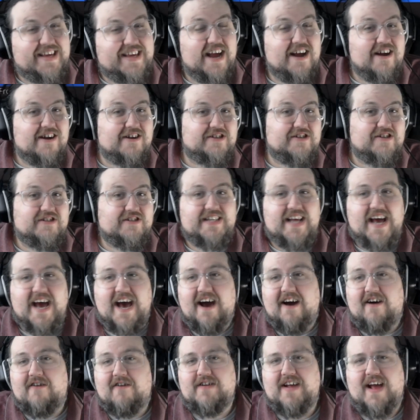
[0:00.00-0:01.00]
character
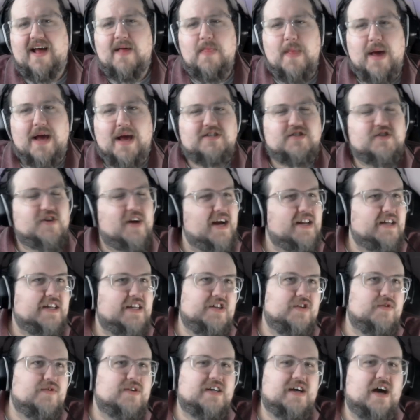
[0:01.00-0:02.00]
down, and then trying to
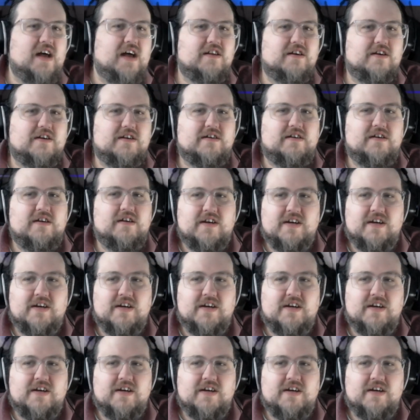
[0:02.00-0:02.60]
do a color